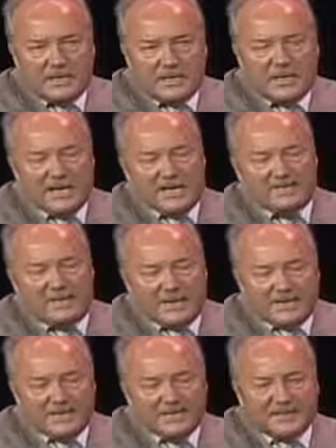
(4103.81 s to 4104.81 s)
He
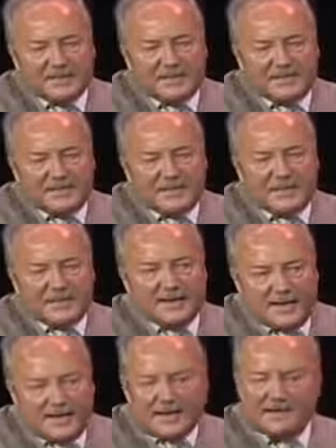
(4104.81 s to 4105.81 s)
invaded
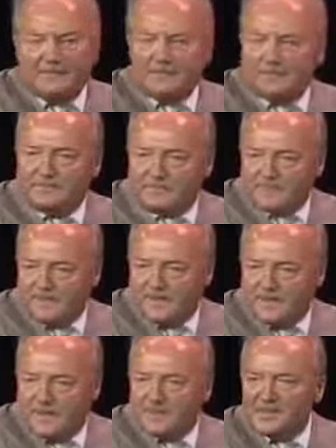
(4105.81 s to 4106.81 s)
Iran
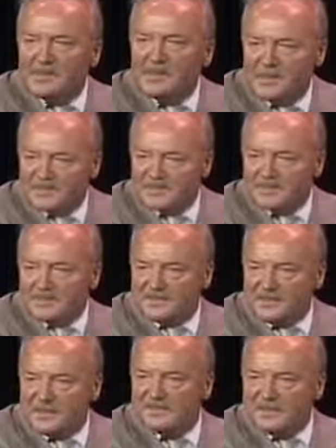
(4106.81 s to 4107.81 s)
at the behest
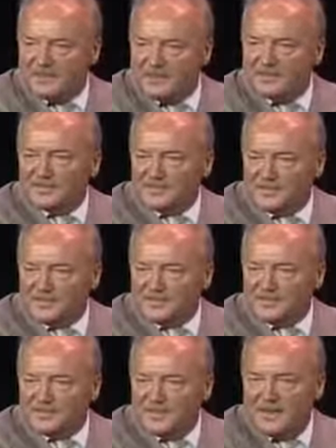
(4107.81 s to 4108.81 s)
of the United
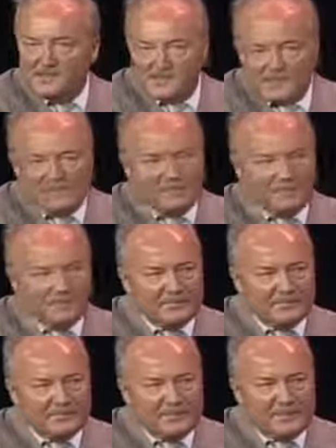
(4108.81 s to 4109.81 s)
States and Britain
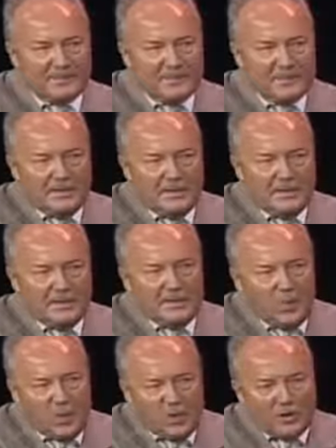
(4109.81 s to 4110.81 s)
in
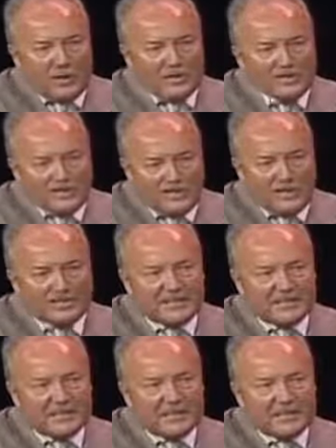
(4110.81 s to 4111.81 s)
a war which killed
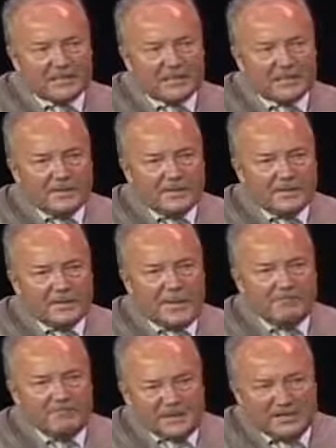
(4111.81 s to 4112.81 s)

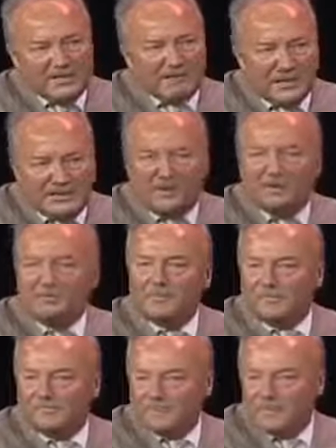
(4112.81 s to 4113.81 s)
1 million people
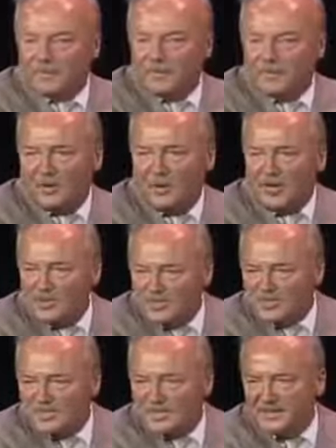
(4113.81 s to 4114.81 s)
on
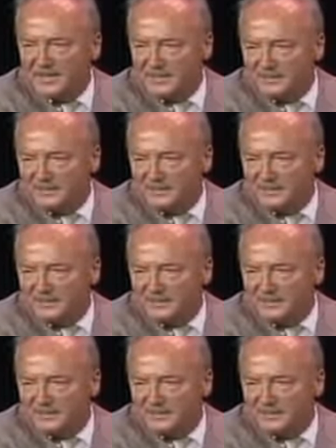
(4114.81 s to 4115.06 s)
either side,